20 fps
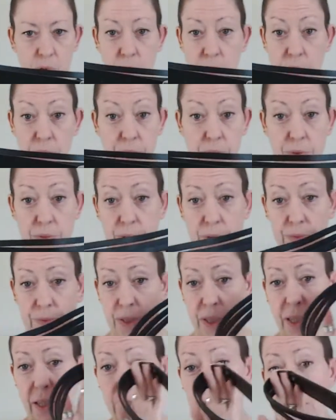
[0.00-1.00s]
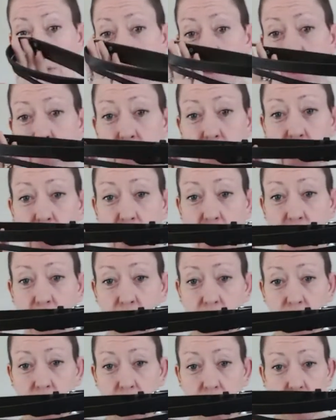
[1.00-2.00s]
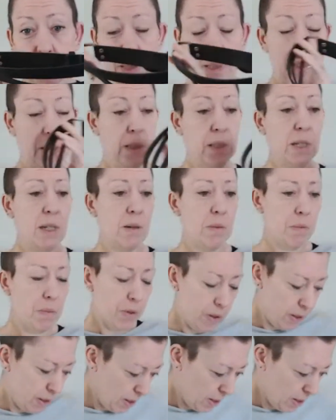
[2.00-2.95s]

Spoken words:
to 15 if I can, plus ship.